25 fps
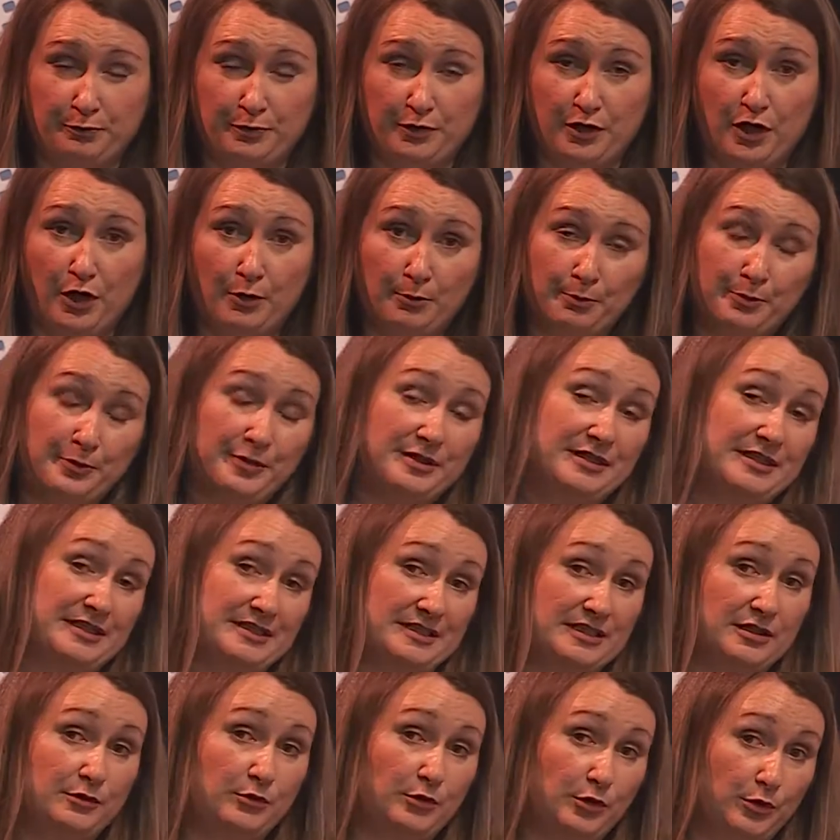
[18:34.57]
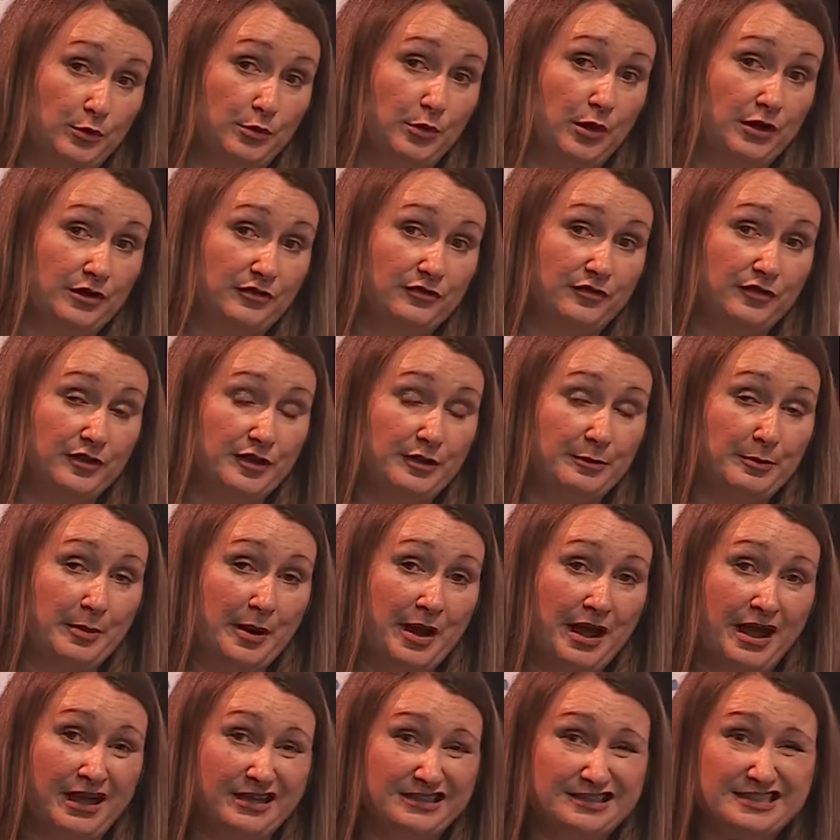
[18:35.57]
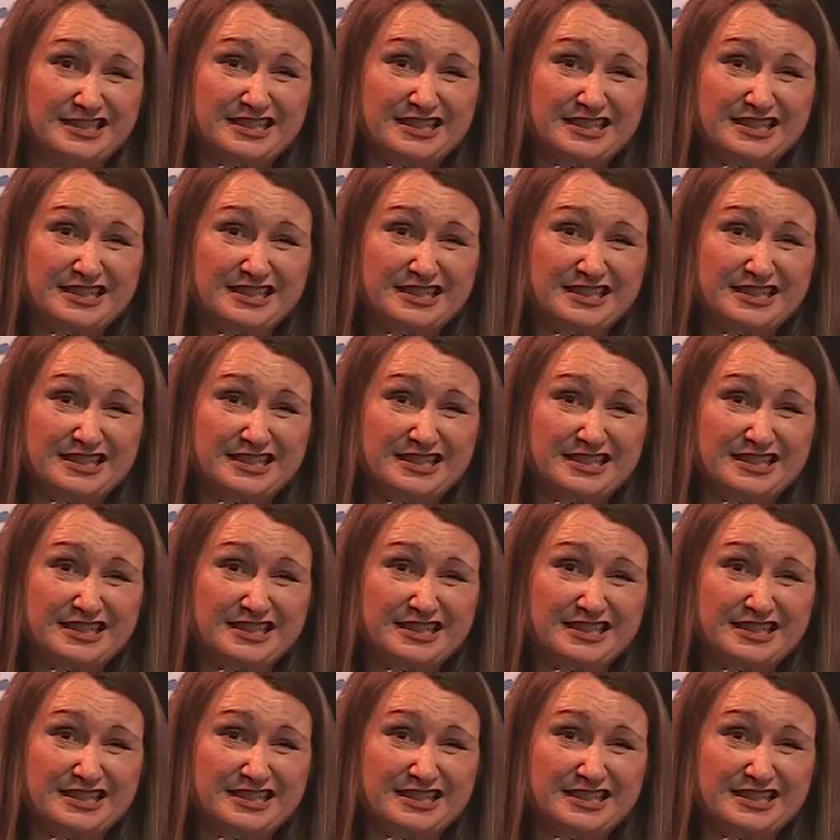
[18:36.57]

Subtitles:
companies that we'd worked for in the past.